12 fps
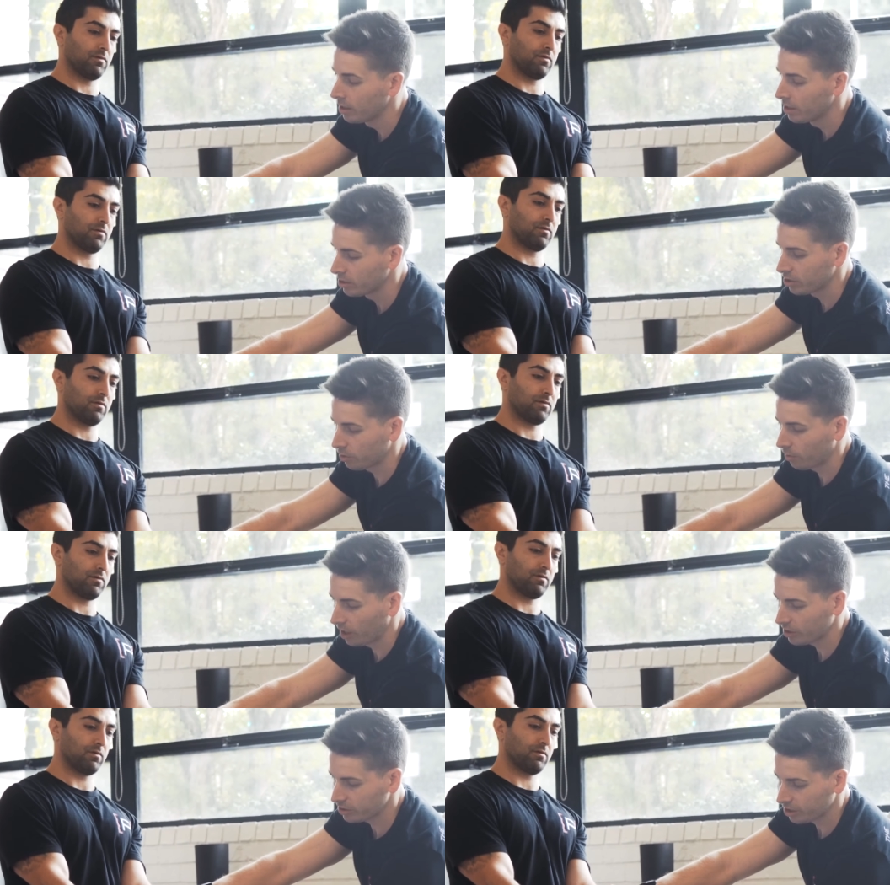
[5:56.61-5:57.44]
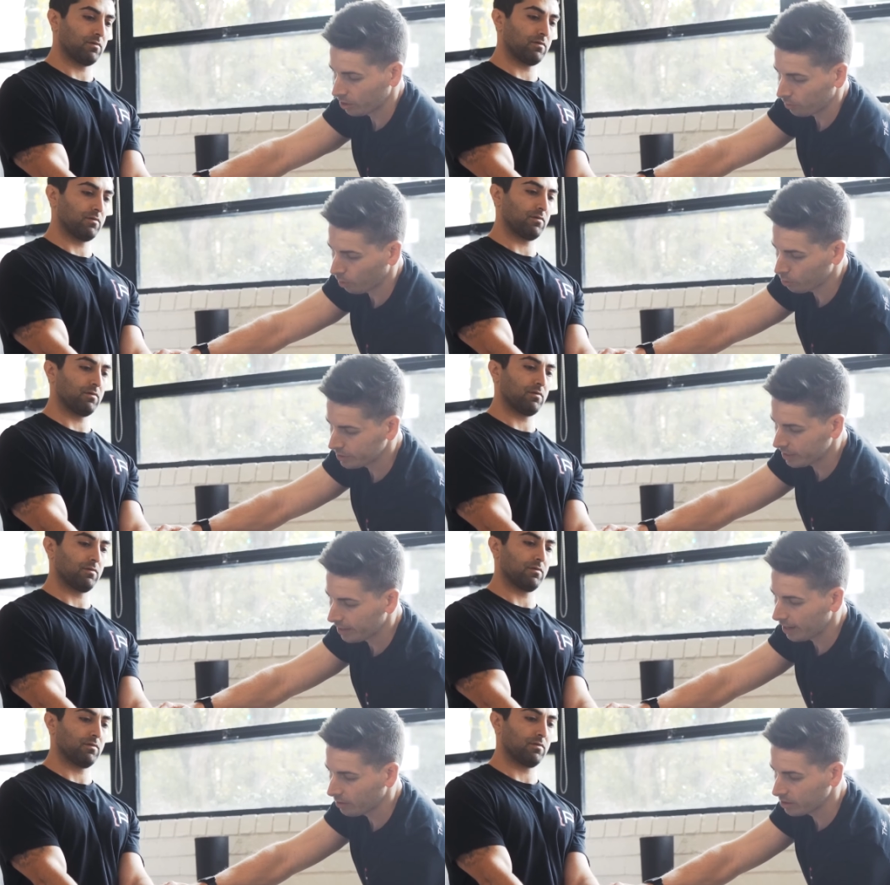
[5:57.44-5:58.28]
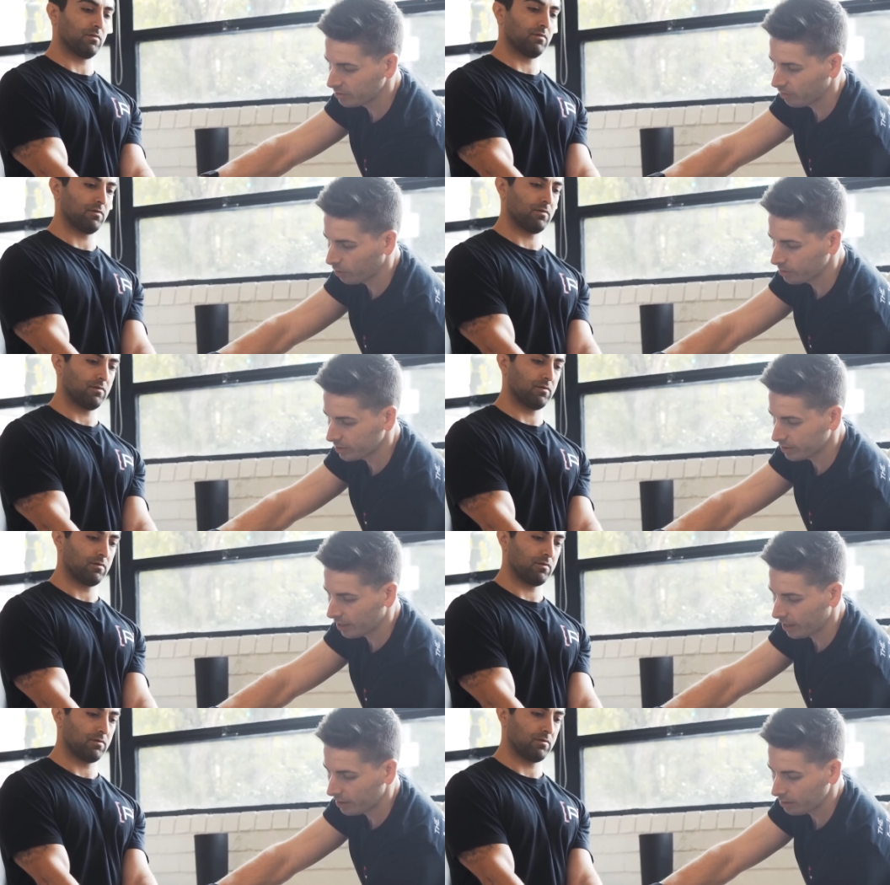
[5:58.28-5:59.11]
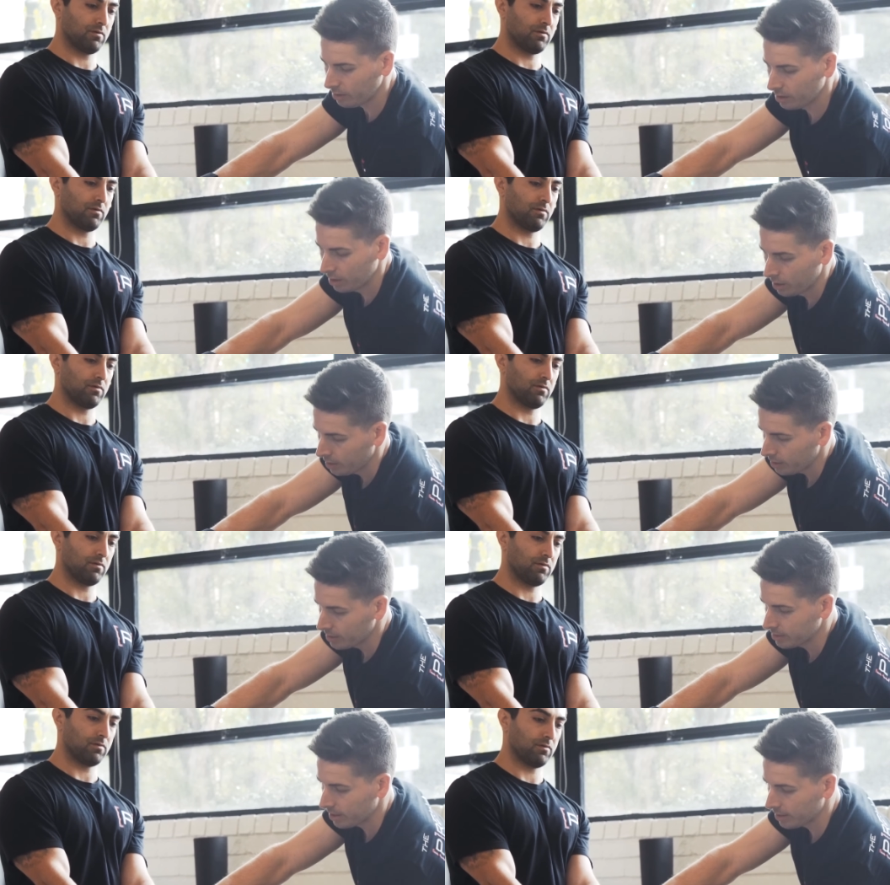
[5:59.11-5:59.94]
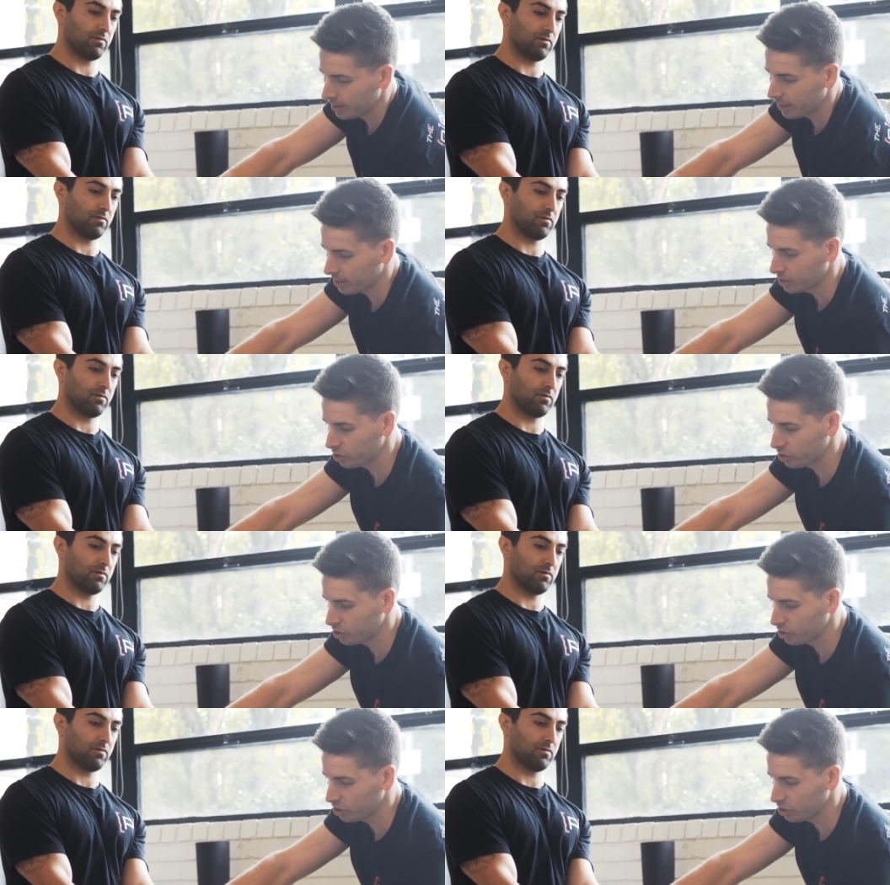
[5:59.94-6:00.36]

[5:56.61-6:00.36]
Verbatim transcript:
Speaker 1: So Arash is gonna rotate out as far as it can. He's gonna kick it